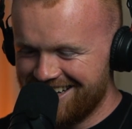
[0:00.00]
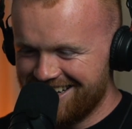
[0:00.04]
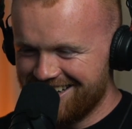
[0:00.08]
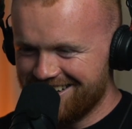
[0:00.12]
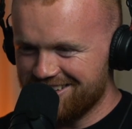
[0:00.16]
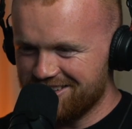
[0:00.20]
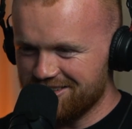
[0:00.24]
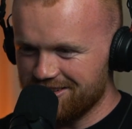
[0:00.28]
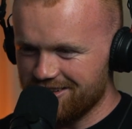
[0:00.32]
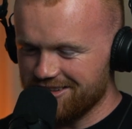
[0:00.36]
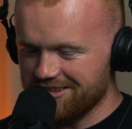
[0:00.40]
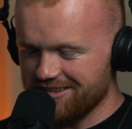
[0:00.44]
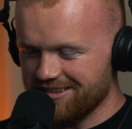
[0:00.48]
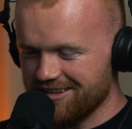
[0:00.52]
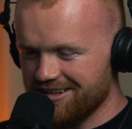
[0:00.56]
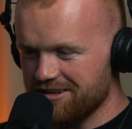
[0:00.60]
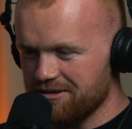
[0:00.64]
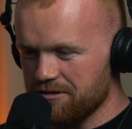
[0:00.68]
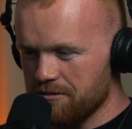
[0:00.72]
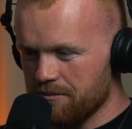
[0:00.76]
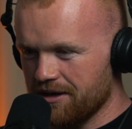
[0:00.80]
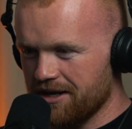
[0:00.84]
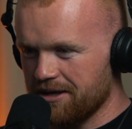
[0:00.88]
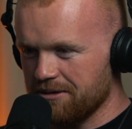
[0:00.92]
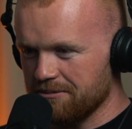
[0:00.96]
Try not to
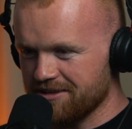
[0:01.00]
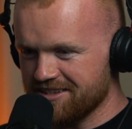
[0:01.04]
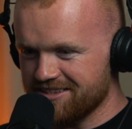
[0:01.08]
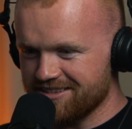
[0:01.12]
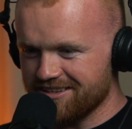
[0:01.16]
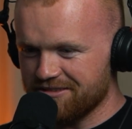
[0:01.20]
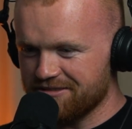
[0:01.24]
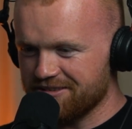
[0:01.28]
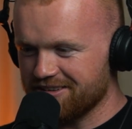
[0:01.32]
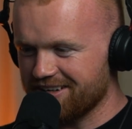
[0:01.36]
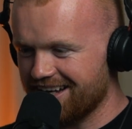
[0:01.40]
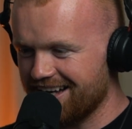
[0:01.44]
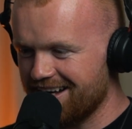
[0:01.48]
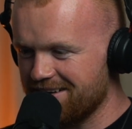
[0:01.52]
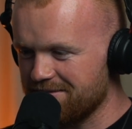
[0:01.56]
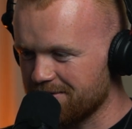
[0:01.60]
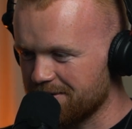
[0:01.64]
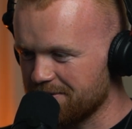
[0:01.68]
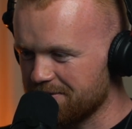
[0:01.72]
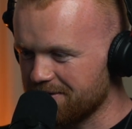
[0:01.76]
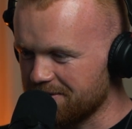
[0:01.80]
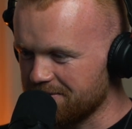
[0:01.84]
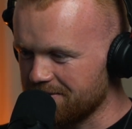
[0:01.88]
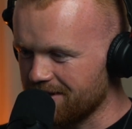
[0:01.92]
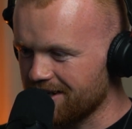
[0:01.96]
incriminate myself on camera,
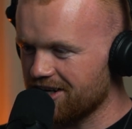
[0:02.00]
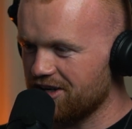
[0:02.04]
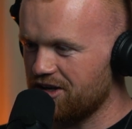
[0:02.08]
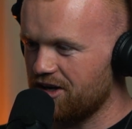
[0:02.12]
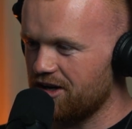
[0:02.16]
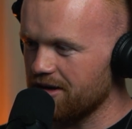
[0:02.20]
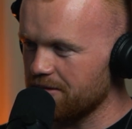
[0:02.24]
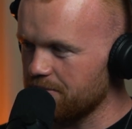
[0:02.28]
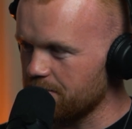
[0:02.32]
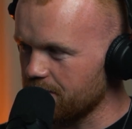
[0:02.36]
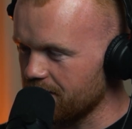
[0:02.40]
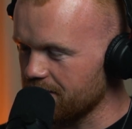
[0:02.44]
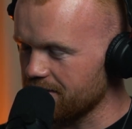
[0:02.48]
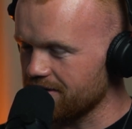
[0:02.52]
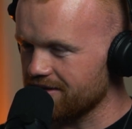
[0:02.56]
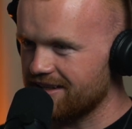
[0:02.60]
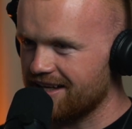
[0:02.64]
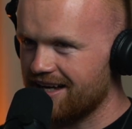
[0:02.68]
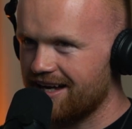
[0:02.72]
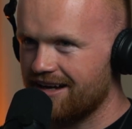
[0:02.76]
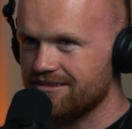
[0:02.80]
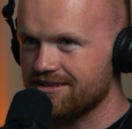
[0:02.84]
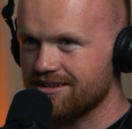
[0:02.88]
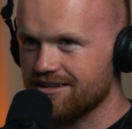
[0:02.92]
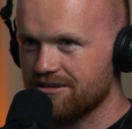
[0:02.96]
but my card broke
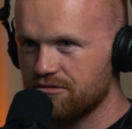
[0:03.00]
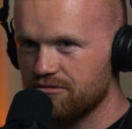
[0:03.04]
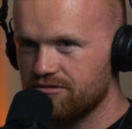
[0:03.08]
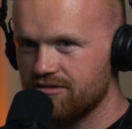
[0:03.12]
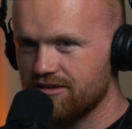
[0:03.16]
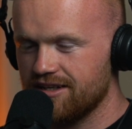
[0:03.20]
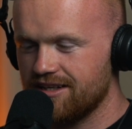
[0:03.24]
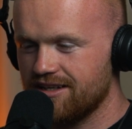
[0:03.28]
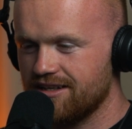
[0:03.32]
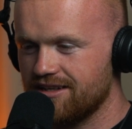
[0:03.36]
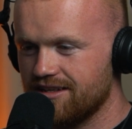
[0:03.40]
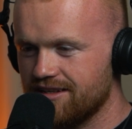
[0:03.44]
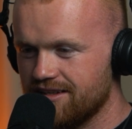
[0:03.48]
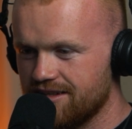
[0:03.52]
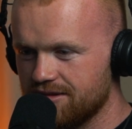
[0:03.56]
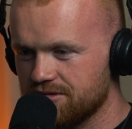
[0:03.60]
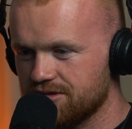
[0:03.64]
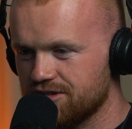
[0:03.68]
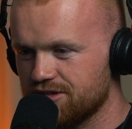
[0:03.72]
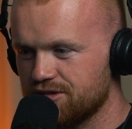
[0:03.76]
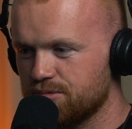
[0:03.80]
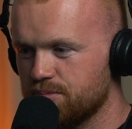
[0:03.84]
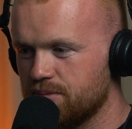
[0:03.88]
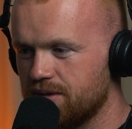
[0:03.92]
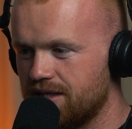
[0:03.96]
down, and conveniently there was
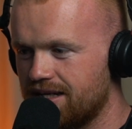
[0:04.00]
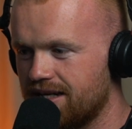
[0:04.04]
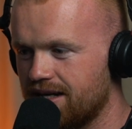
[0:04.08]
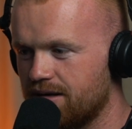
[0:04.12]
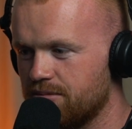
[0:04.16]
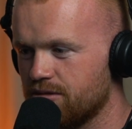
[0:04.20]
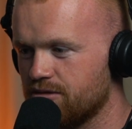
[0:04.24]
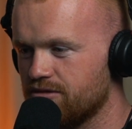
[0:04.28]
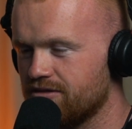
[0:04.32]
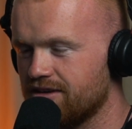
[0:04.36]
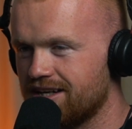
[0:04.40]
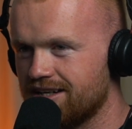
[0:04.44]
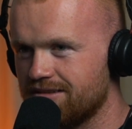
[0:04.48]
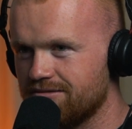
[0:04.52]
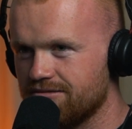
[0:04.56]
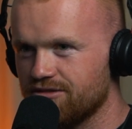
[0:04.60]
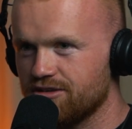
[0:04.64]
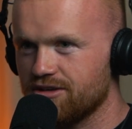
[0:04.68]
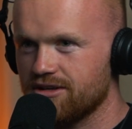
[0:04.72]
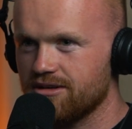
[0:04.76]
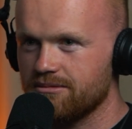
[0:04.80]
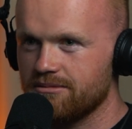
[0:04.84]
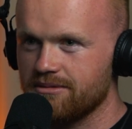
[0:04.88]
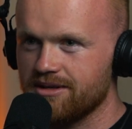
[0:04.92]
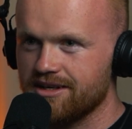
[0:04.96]
a speed camera van in
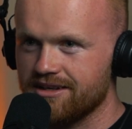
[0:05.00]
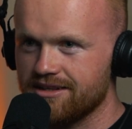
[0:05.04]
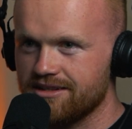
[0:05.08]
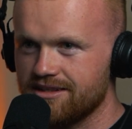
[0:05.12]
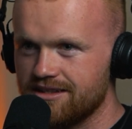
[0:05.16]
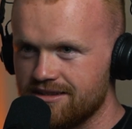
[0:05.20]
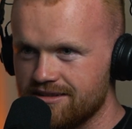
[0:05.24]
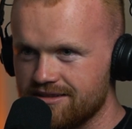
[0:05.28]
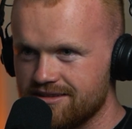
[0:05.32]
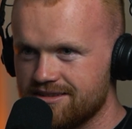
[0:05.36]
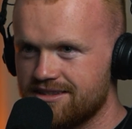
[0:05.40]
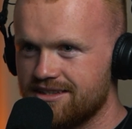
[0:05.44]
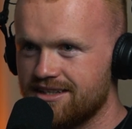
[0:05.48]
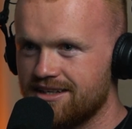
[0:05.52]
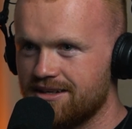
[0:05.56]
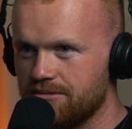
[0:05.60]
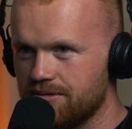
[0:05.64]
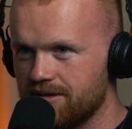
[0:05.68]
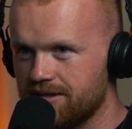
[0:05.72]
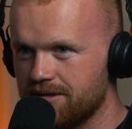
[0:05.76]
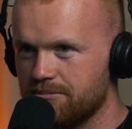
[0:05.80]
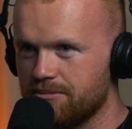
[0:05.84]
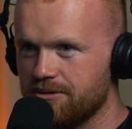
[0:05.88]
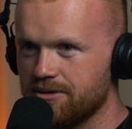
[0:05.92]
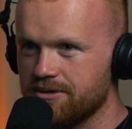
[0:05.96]
front of me I didn't see when
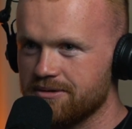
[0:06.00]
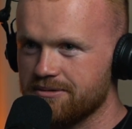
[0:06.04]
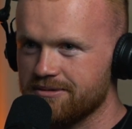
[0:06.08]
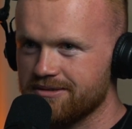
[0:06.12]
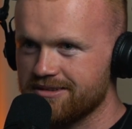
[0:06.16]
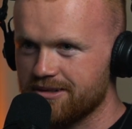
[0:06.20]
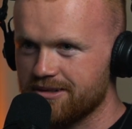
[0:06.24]
the bonnet was